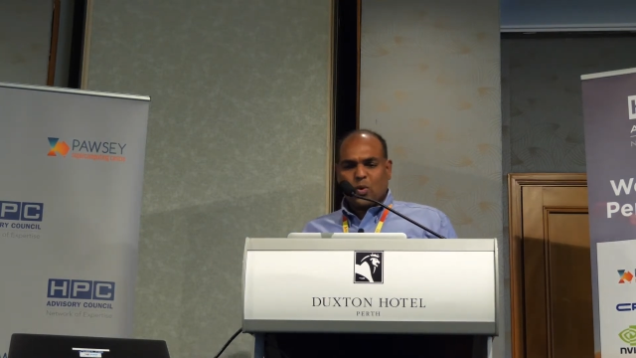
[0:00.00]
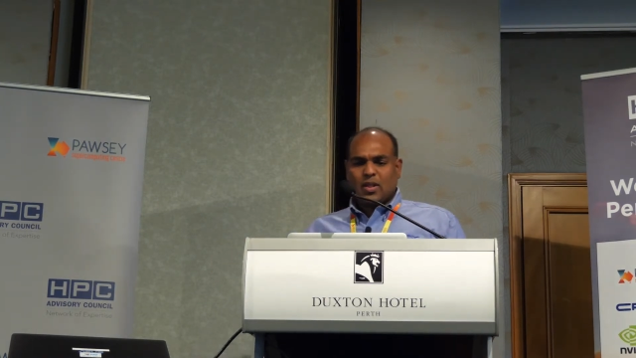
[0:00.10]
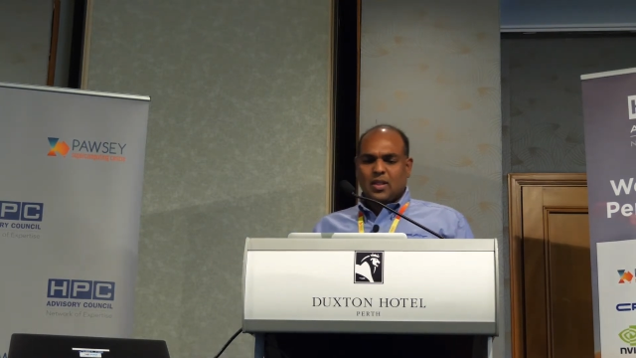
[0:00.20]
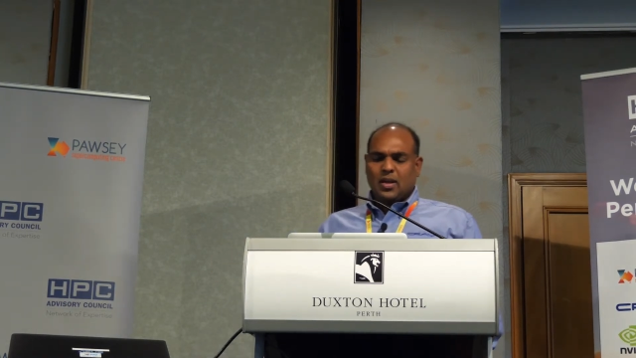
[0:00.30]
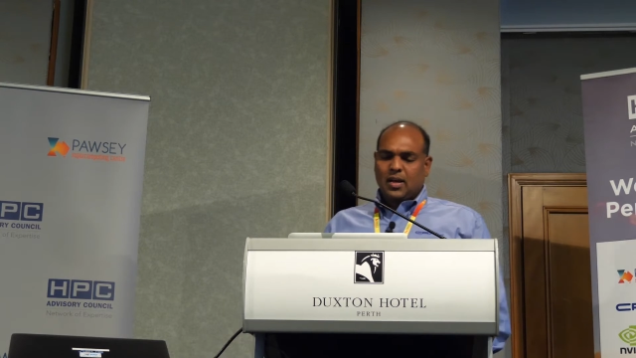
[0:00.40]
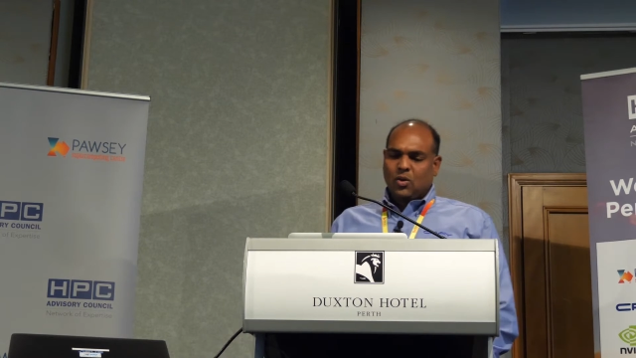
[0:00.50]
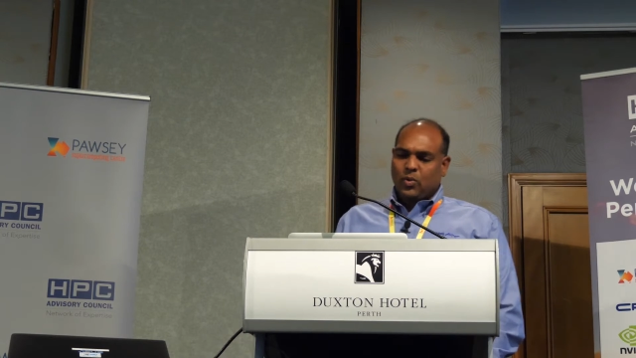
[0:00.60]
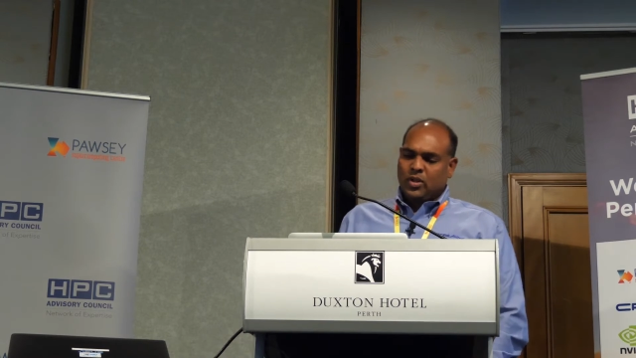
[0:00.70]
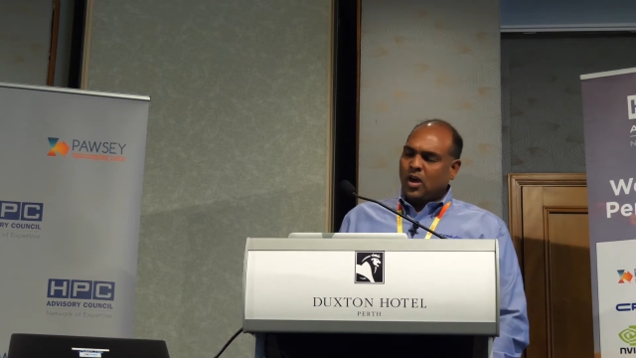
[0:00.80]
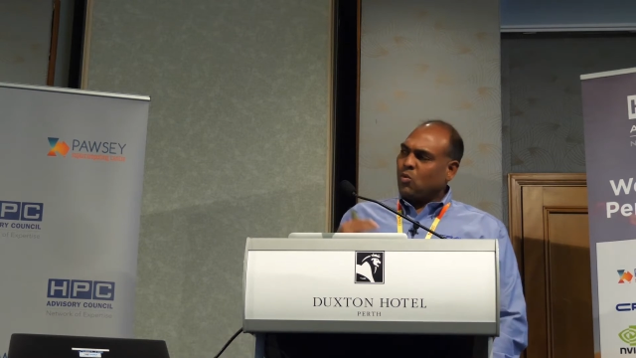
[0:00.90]
with
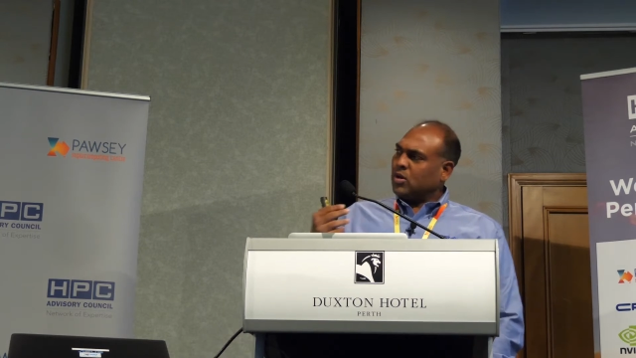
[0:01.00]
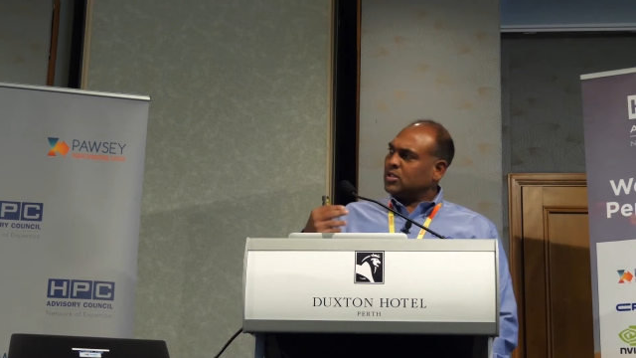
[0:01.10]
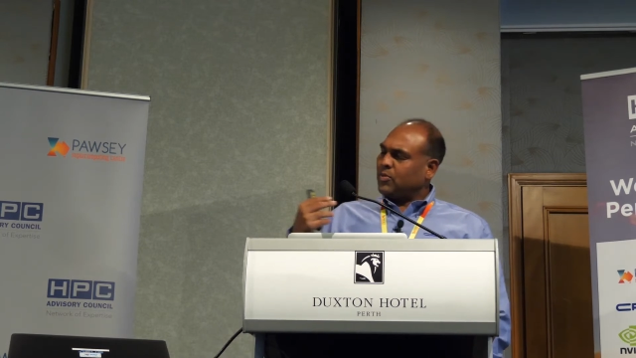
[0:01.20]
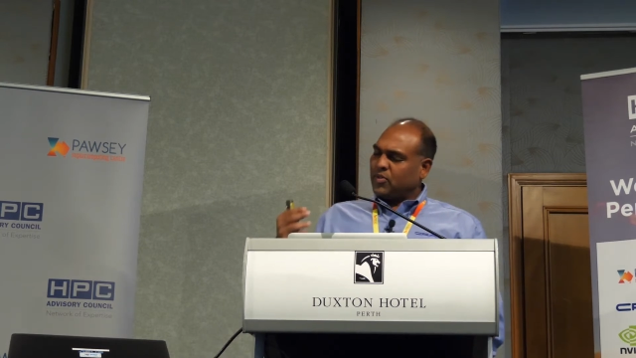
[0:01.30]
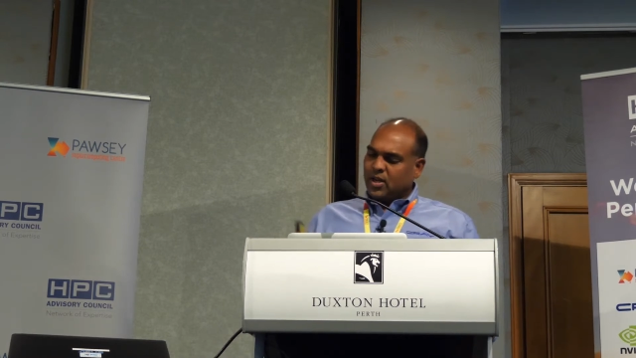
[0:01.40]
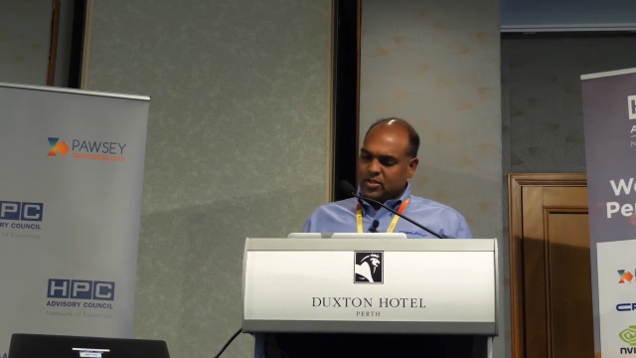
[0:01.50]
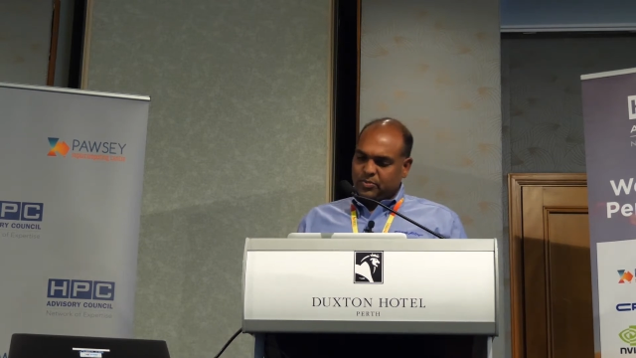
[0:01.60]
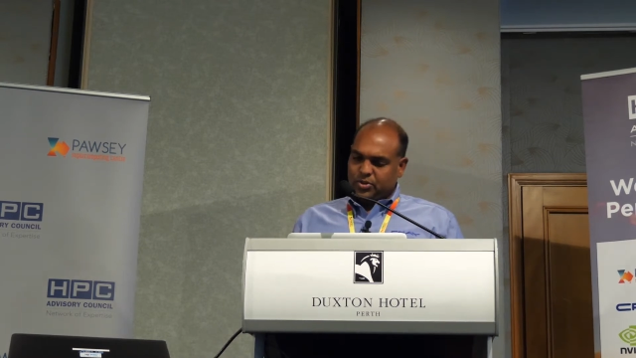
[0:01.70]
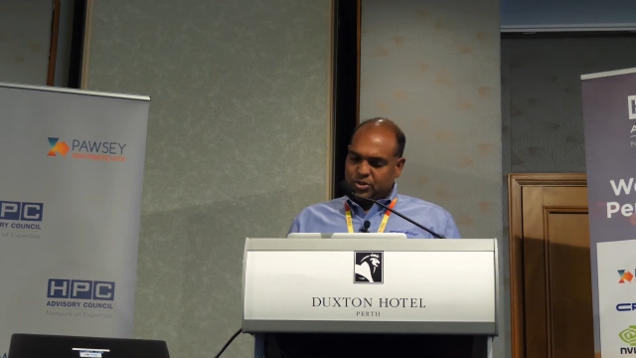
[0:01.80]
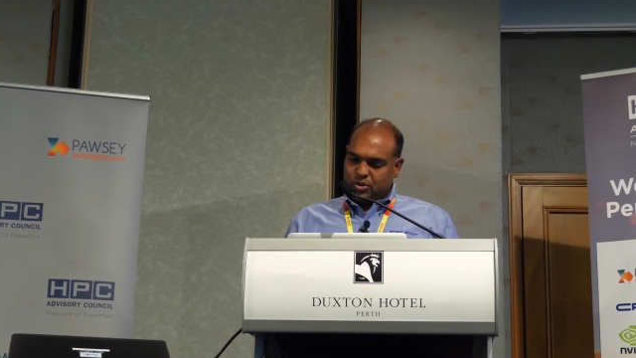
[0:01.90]
how are some of the
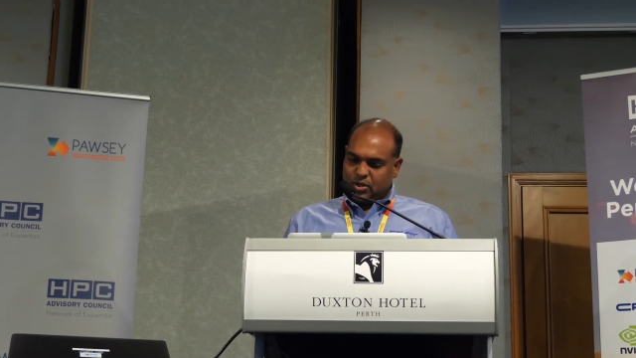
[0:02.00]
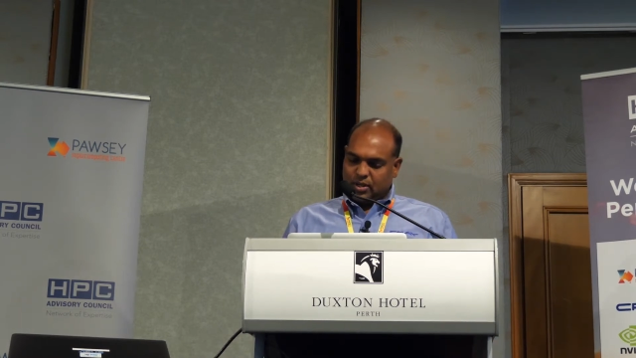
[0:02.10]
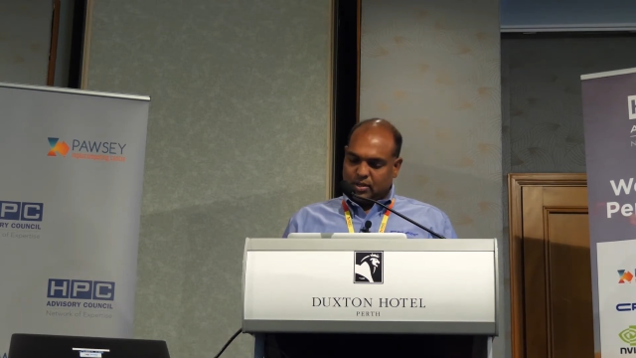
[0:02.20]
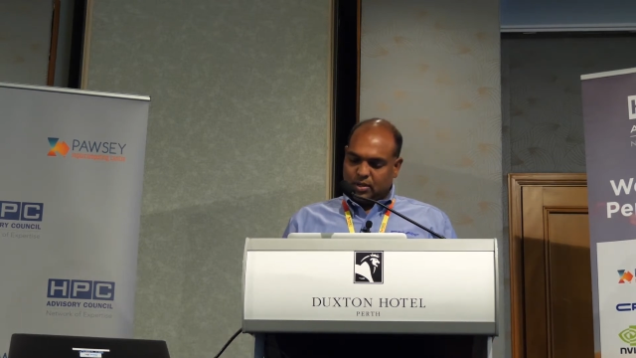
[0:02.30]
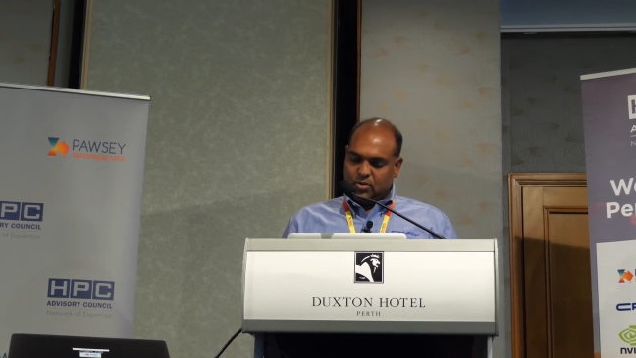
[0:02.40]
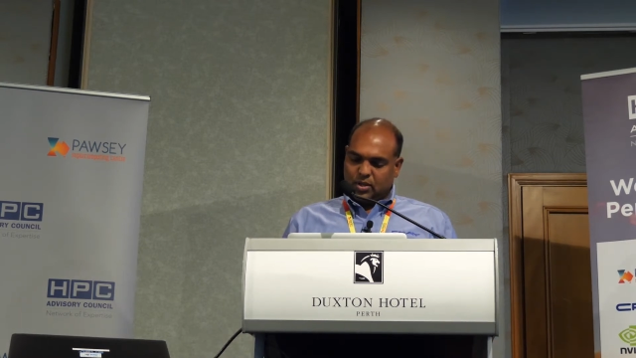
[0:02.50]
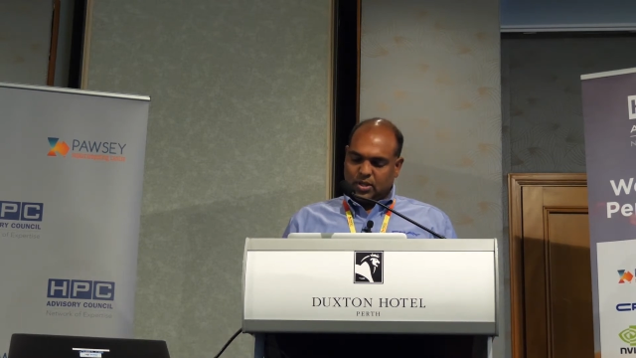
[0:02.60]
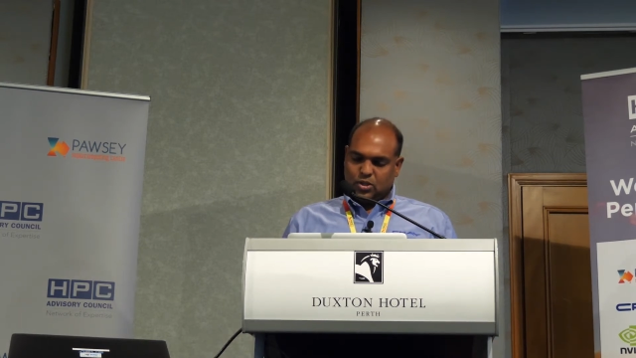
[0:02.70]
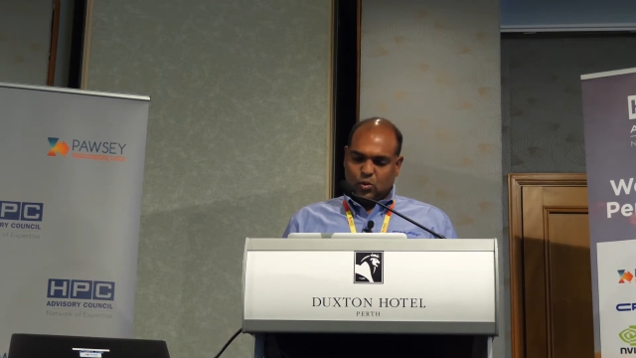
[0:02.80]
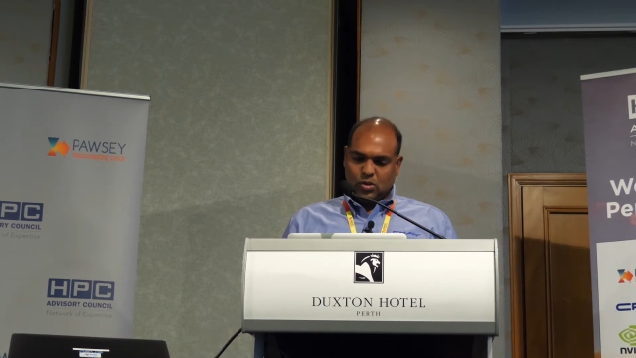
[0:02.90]
customers using
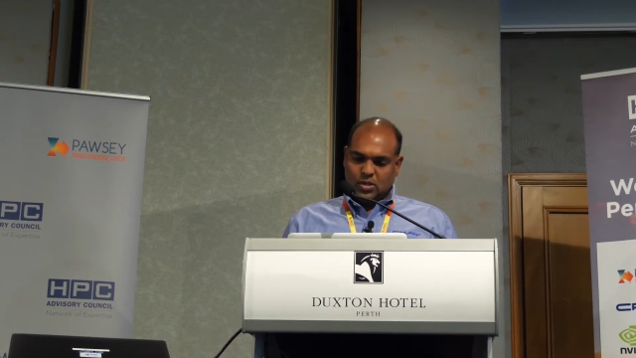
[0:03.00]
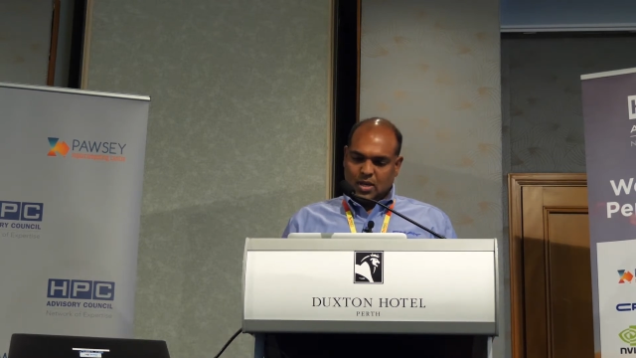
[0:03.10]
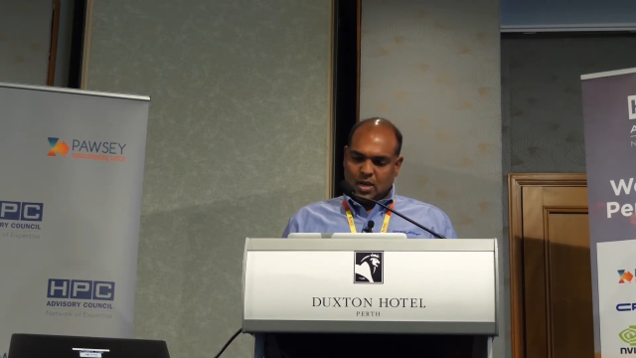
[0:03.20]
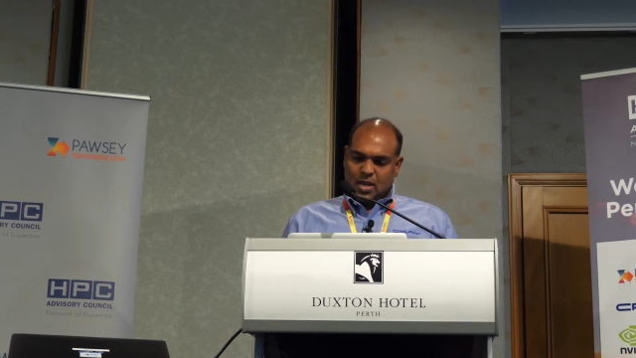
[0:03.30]
these tools.